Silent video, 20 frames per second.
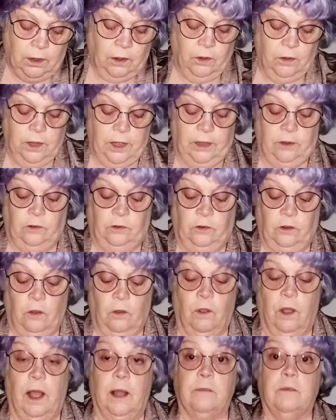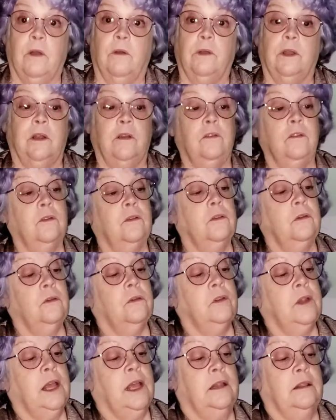Okay, so I'm going to
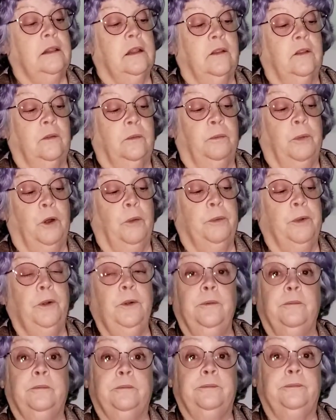take this purple,